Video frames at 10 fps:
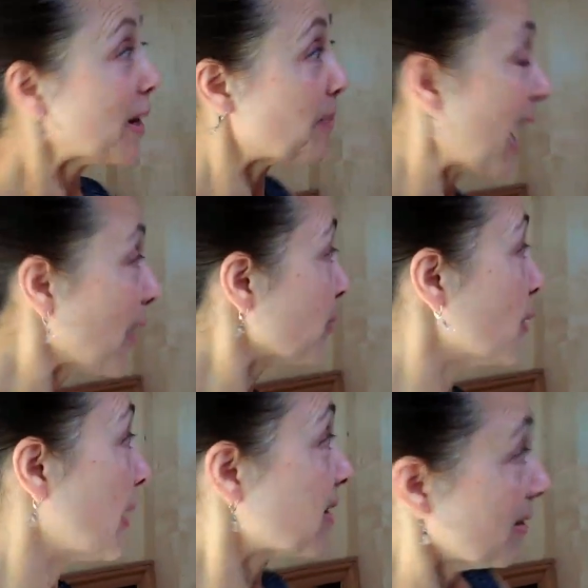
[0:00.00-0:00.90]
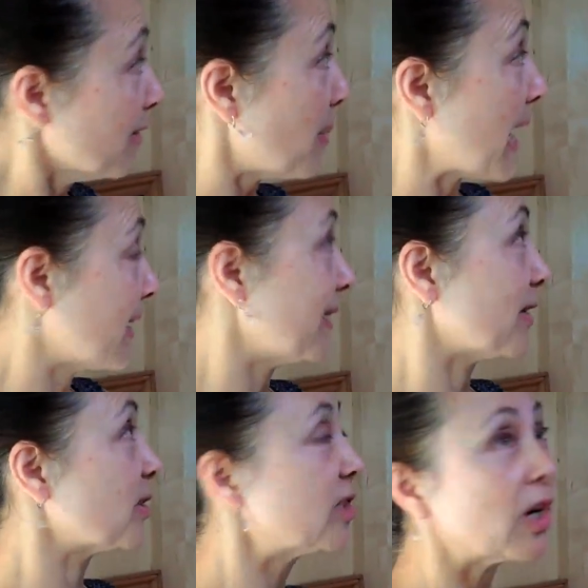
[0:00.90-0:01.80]
a bathroom, I could live back
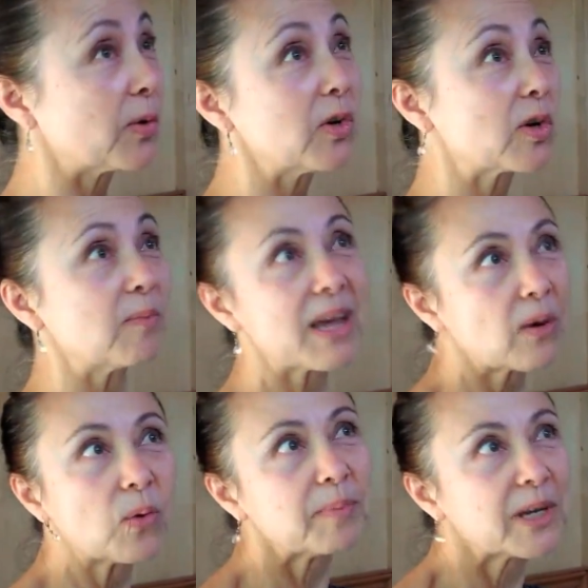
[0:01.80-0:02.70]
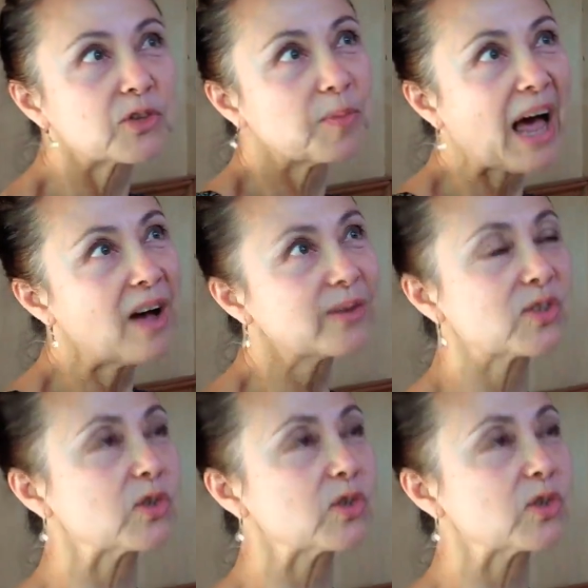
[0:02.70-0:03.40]
here, and you can make a 1-bedroom house or